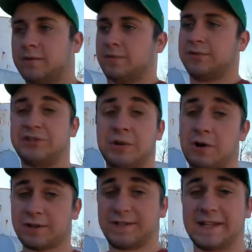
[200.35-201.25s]
So
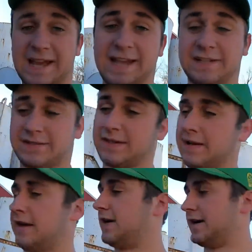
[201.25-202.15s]
on today's
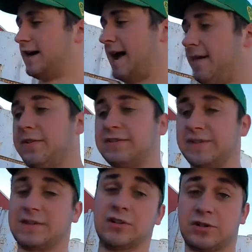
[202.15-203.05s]
Alex's
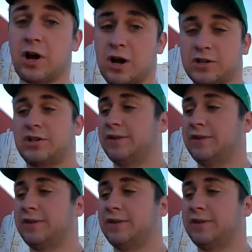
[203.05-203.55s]
concoction